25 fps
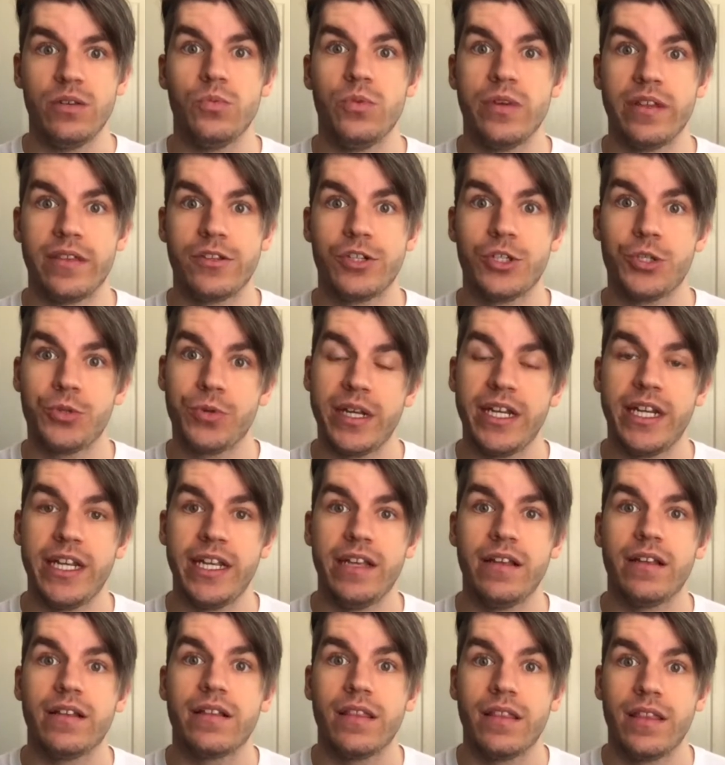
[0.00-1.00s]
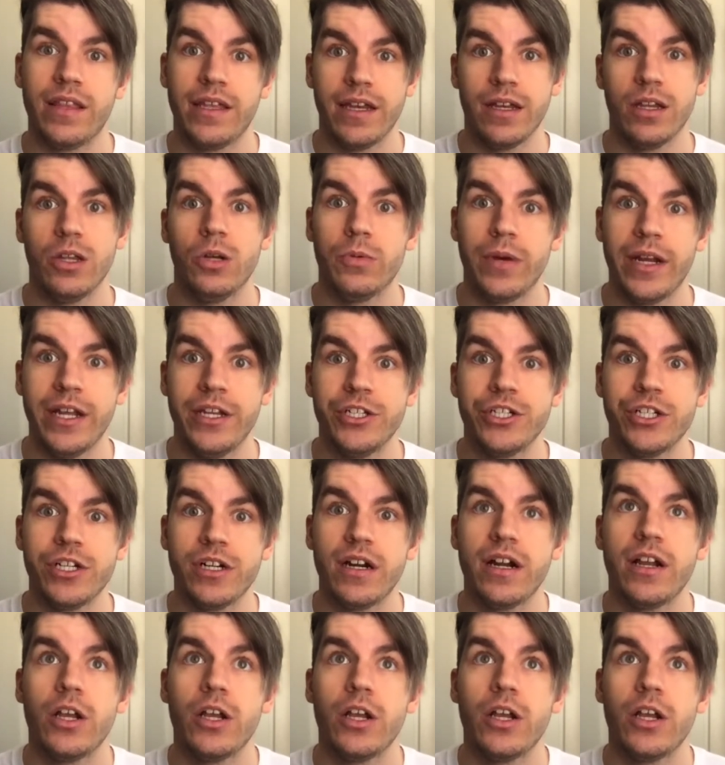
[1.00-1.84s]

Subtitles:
with Trini, the Yellow Ranger,